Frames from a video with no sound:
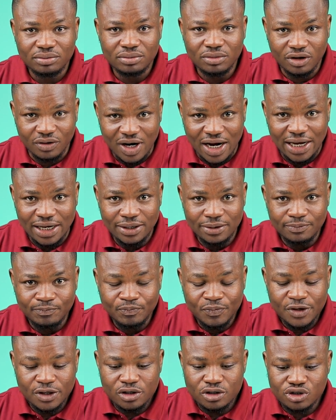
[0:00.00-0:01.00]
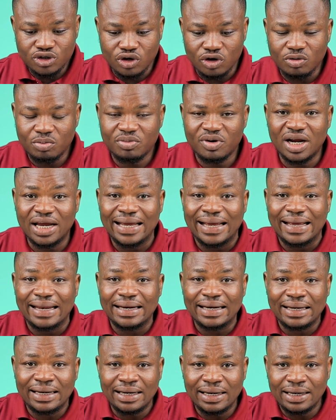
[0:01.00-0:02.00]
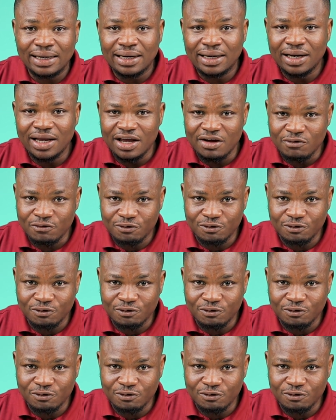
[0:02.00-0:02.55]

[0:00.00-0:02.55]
All right, so you bring in